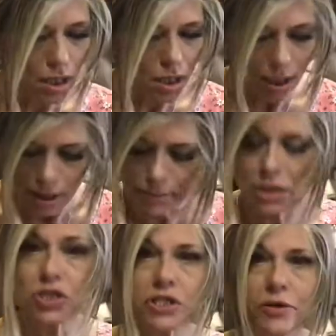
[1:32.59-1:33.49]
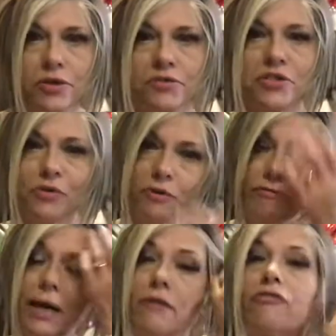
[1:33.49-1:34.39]
I'm going to show you two of
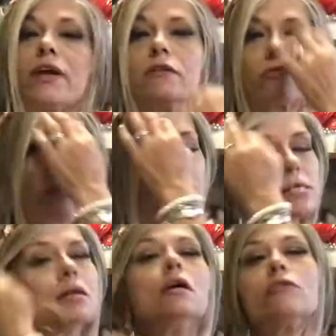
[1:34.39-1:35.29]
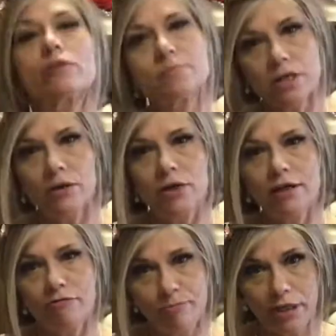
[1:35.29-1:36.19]
my favorites from Tony
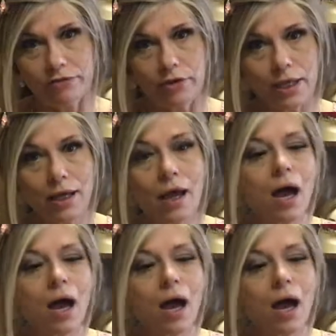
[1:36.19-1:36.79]
of Beverly.